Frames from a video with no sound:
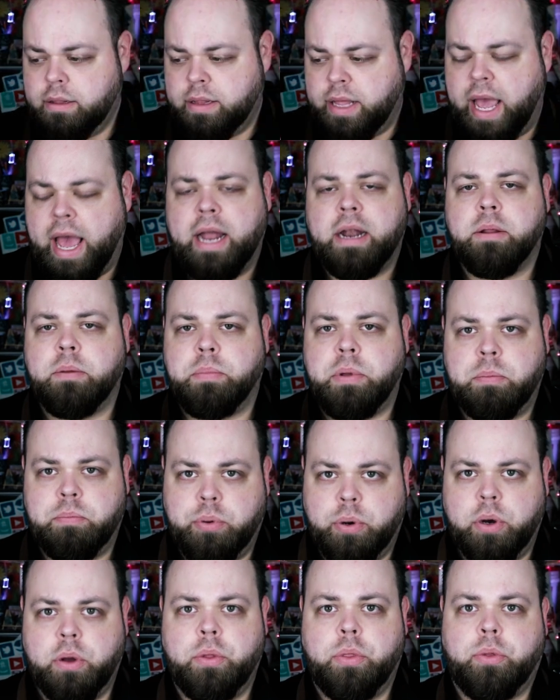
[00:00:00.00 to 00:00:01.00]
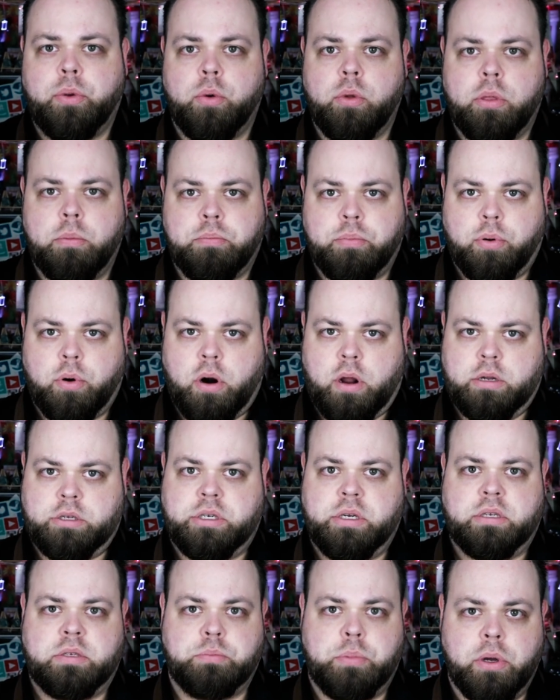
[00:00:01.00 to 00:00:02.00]
they had to be put through the
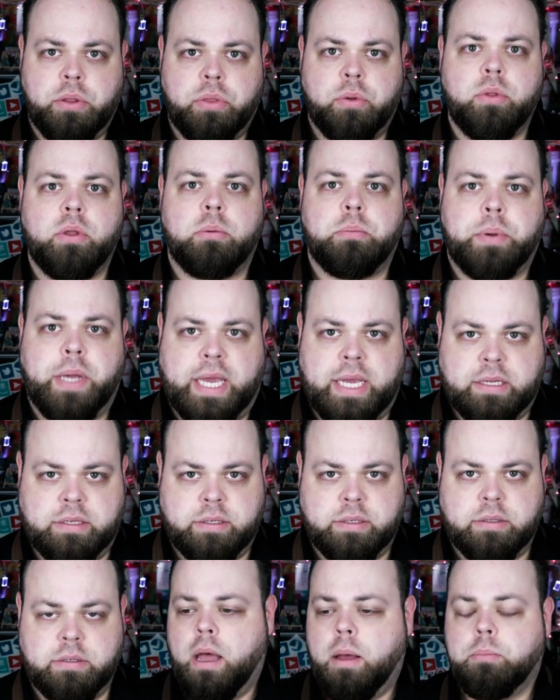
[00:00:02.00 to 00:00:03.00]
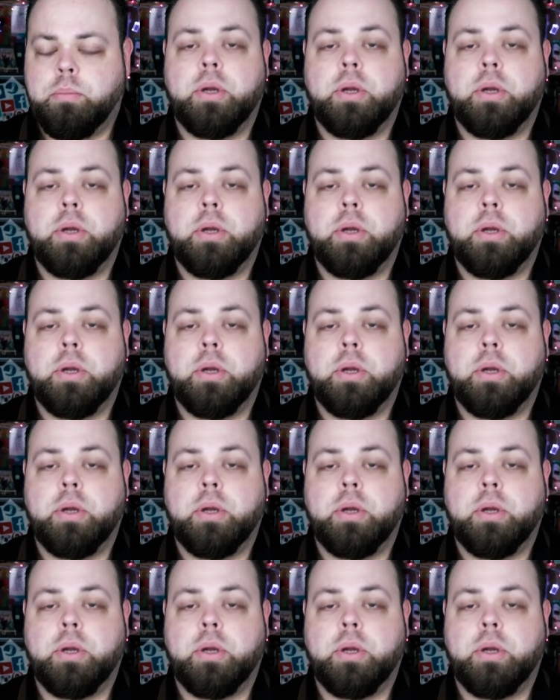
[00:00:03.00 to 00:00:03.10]
projects put through their paces